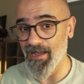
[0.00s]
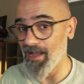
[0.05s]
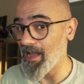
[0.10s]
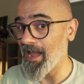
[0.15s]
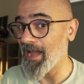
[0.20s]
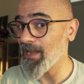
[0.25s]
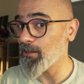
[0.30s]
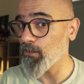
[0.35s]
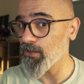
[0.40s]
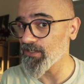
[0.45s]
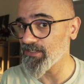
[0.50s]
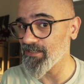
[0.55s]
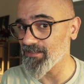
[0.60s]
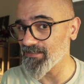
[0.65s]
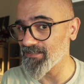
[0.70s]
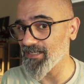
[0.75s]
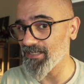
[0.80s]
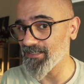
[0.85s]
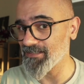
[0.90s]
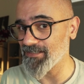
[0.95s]
I
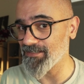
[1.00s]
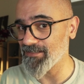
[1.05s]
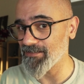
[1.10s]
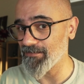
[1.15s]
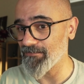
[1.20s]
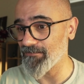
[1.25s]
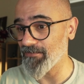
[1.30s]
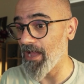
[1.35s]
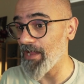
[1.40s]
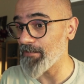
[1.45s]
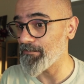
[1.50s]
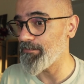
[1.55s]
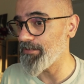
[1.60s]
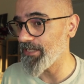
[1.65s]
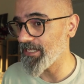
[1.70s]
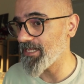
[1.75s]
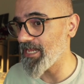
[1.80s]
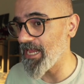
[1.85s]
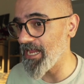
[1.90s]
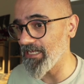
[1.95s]
wasn't sensitive. I
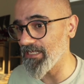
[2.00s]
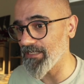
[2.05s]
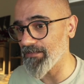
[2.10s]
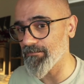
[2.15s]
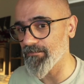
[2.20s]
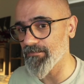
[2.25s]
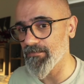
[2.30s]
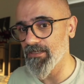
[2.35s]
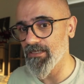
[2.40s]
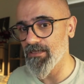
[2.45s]
became